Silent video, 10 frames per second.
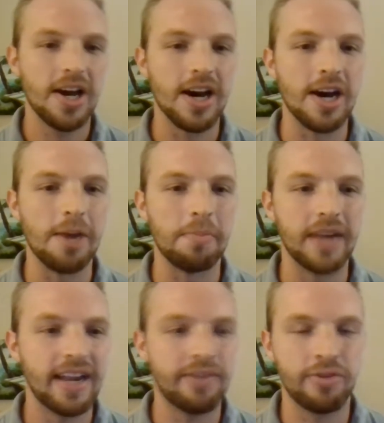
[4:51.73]
but
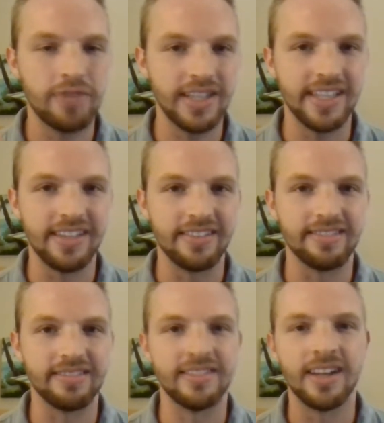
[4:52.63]
I never really
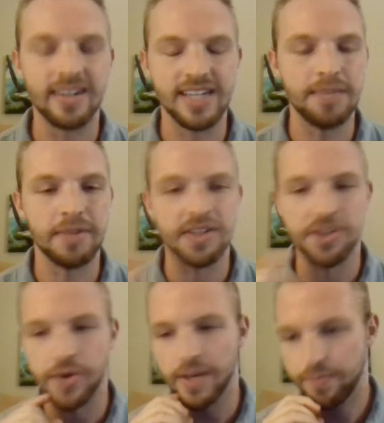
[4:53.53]
dug deep into it.